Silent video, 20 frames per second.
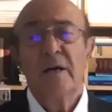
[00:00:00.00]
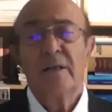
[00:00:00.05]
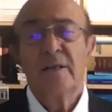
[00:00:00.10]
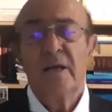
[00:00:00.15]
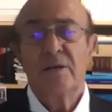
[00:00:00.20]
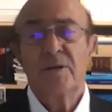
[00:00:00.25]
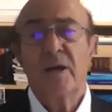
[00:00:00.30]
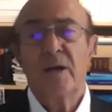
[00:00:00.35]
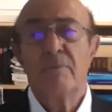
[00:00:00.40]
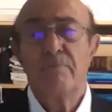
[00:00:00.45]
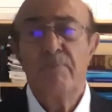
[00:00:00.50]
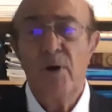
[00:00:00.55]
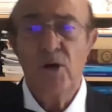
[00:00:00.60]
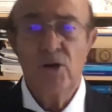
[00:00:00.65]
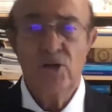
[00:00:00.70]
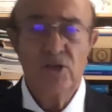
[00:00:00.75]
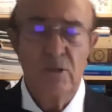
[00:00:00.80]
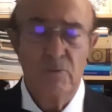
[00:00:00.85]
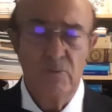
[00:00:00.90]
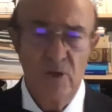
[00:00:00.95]
that are
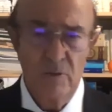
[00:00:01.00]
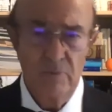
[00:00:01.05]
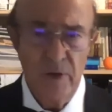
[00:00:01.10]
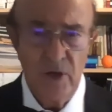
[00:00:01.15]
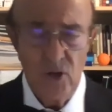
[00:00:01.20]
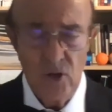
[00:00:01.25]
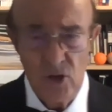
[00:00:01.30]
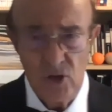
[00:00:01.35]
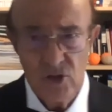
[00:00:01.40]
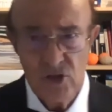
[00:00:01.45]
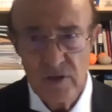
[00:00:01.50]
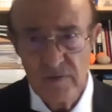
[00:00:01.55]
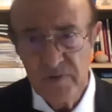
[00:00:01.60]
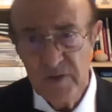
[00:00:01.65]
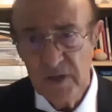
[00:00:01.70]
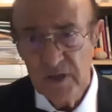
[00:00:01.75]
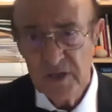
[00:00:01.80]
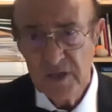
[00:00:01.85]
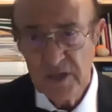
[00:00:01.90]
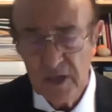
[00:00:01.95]
possible because of
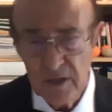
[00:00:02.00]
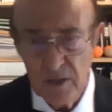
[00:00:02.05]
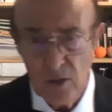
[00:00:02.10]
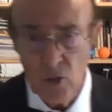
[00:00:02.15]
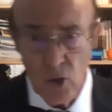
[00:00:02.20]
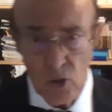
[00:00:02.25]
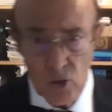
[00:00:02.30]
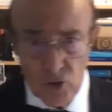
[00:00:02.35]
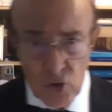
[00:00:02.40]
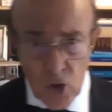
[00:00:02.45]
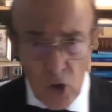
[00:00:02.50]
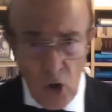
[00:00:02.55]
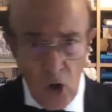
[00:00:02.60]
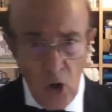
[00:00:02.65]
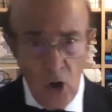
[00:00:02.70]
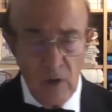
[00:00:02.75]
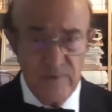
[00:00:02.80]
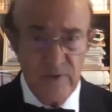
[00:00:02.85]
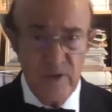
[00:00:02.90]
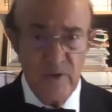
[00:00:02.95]
this, uh, the
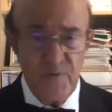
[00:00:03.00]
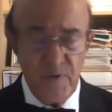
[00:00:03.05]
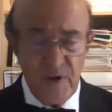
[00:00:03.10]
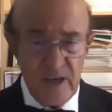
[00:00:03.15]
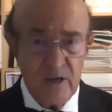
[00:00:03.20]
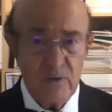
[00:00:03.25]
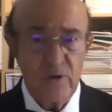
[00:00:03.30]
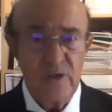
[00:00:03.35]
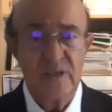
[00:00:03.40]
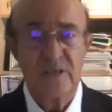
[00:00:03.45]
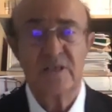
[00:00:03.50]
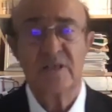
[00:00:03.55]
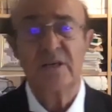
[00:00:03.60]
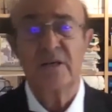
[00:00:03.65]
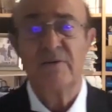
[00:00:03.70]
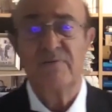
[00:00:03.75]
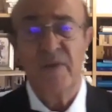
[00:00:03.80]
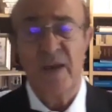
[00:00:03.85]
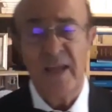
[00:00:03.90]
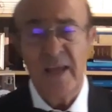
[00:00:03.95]
control of the frequency
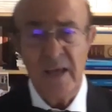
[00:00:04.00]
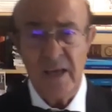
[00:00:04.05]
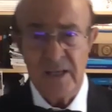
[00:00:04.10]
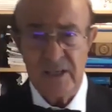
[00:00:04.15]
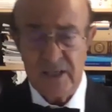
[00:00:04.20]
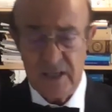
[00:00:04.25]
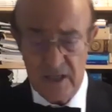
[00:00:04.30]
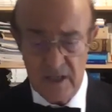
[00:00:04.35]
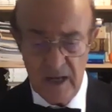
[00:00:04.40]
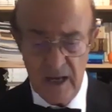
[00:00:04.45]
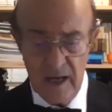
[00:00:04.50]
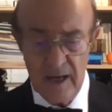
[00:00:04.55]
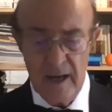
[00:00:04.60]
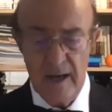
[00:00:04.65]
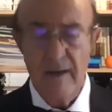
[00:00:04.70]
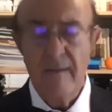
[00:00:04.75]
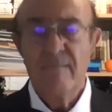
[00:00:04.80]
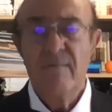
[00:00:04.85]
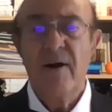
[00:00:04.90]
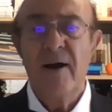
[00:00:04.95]
of laser
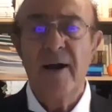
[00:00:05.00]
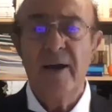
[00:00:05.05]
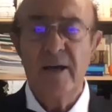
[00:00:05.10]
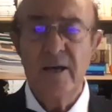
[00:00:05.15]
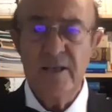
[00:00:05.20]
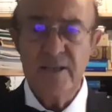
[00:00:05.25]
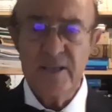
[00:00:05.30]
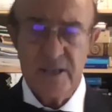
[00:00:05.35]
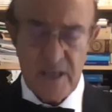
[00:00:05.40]
by its